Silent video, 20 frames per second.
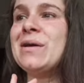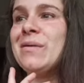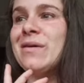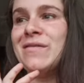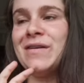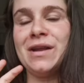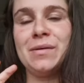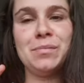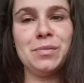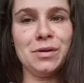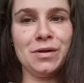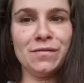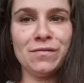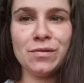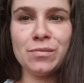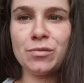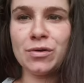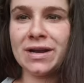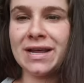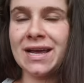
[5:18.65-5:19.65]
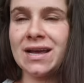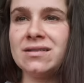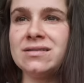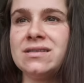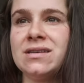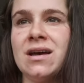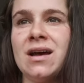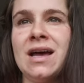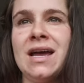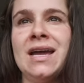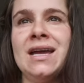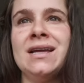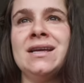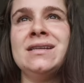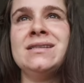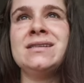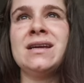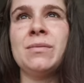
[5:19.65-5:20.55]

We've had a beautiful morning outside.